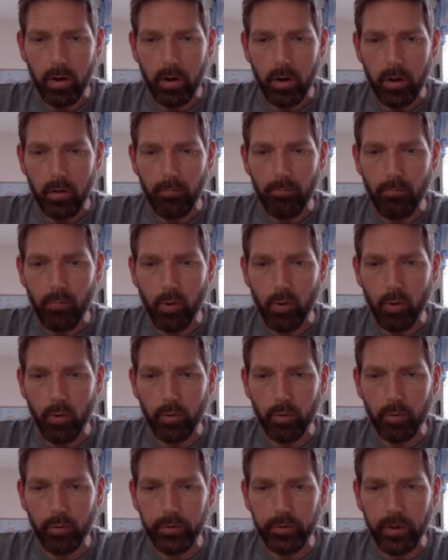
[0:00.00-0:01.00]

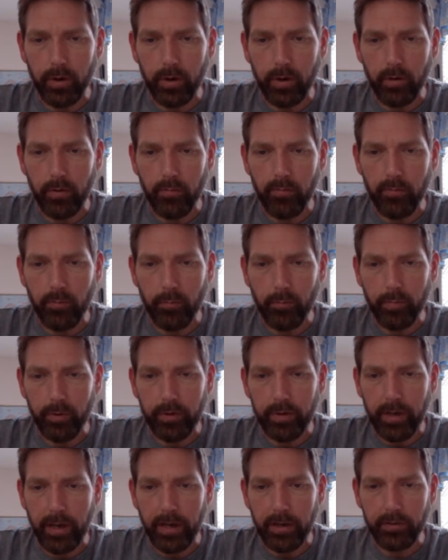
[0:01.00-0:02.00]
moles of
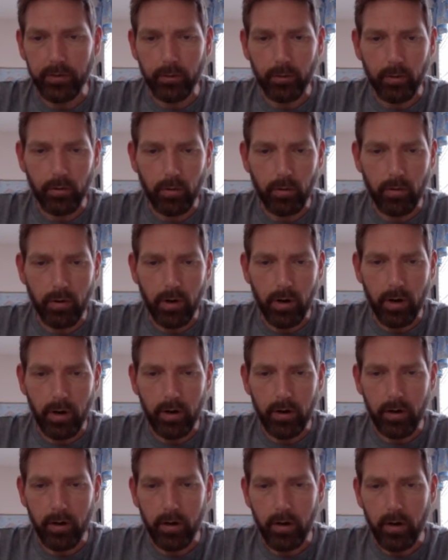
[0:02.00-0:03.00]
potassium chloride
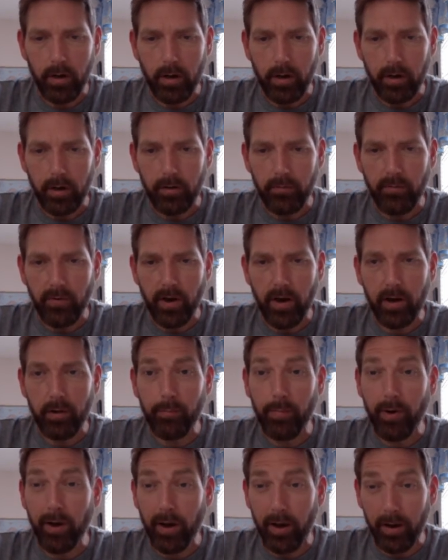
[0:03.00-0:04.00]
divided
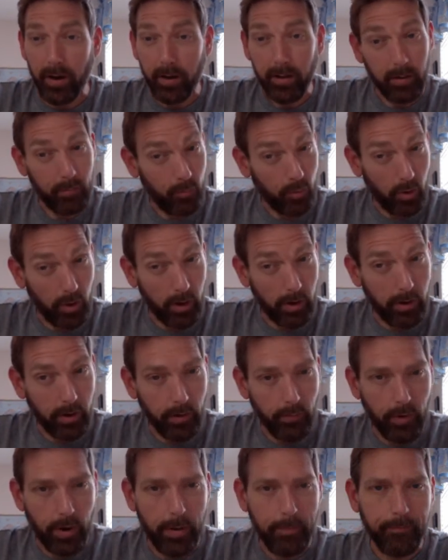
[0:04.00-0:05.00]
by the molarity,
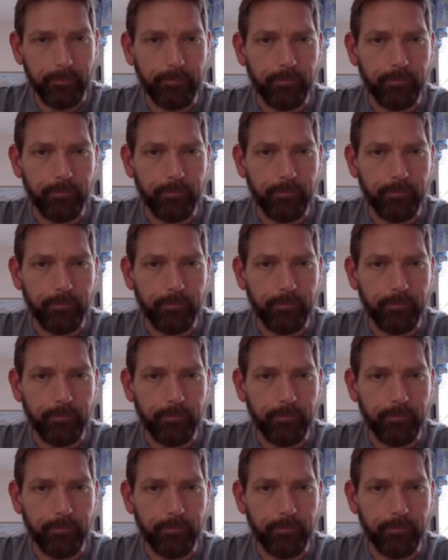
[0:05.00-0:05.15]
right?